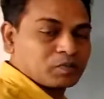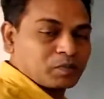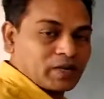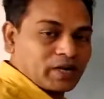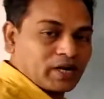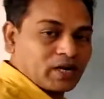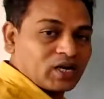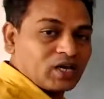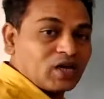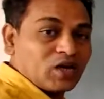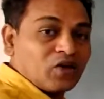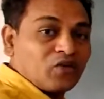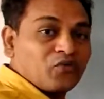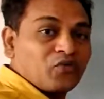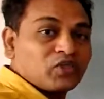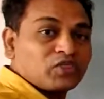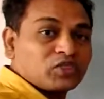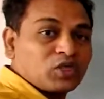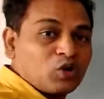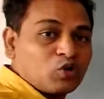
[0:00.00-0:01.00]
speed
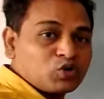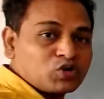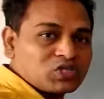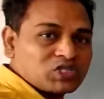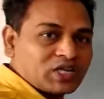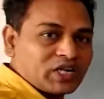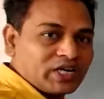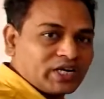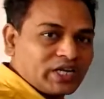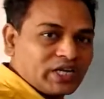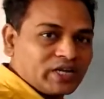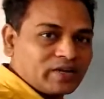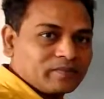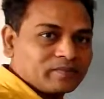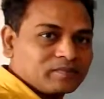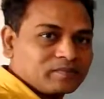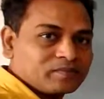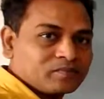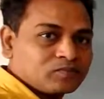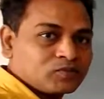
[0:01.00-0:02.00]
without
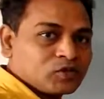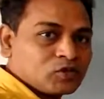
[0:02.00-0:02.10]
skidding.